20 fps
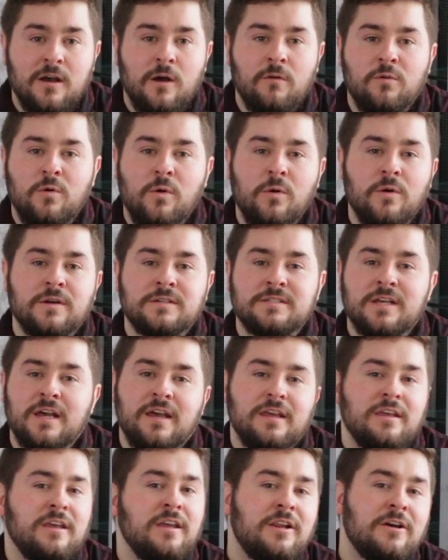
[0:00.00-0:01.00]
Of course,
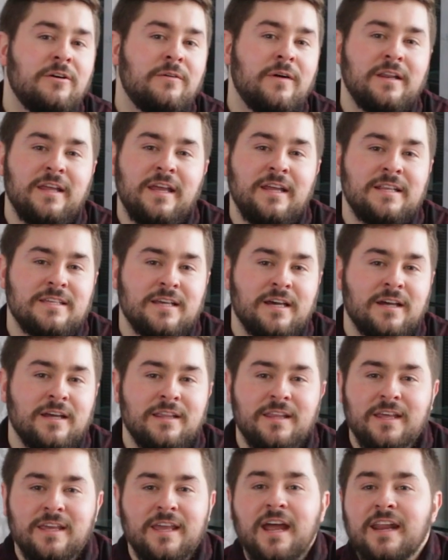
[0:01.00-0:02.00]
Yido and Ita,
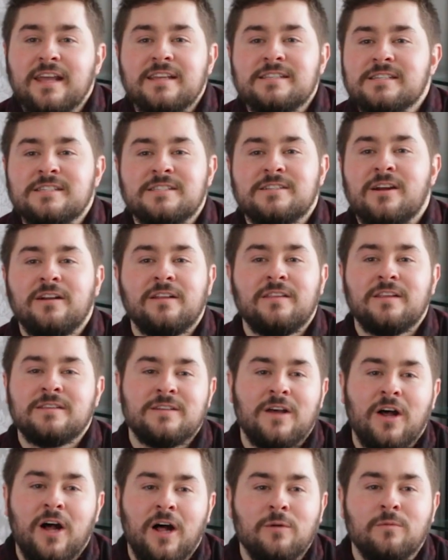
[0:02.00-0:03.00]
the Yetis that started
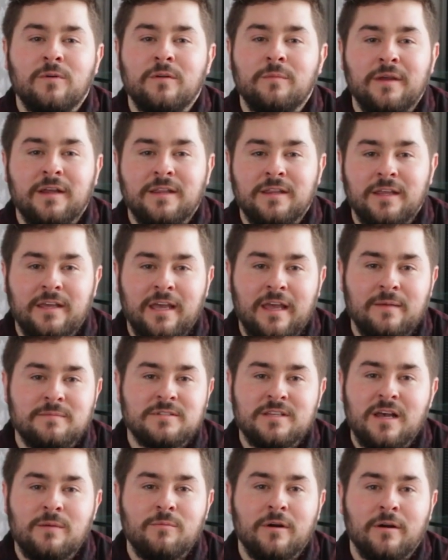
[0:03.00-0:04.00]
this all, would be in the game
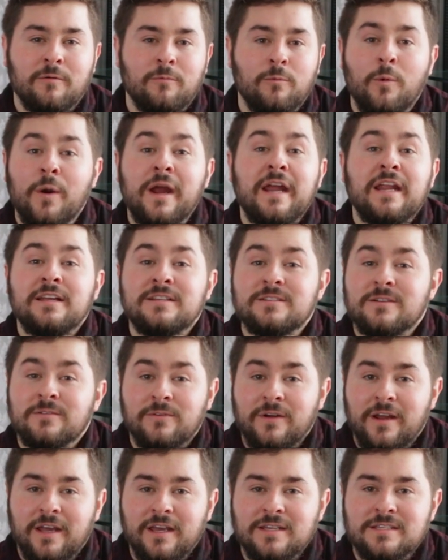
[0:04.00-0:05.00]
somewhere waiting to
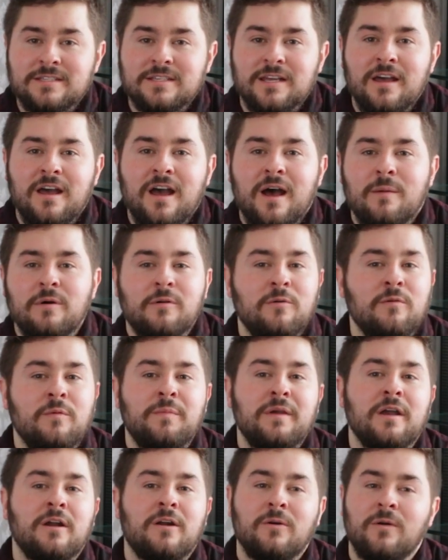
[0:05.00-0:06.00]
race, but it
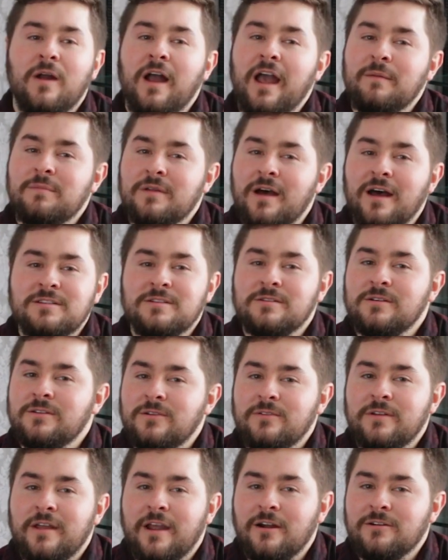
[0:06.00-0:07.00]
would be a crime not to
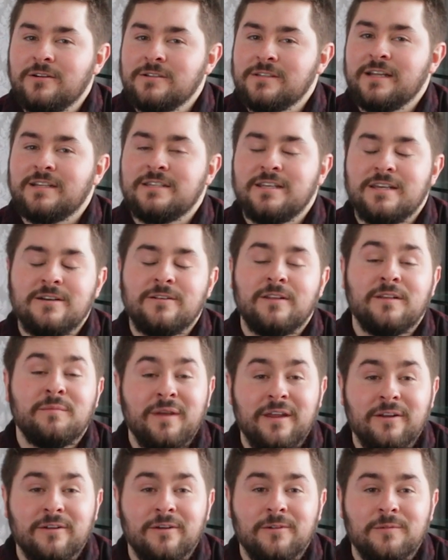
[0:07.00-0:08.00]
include characters like Tingle
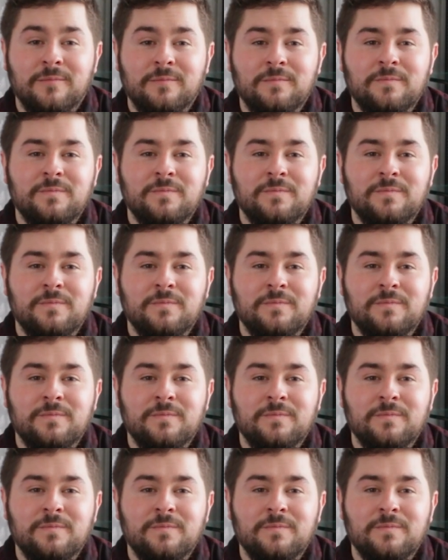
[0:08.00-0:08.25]
and Beetle.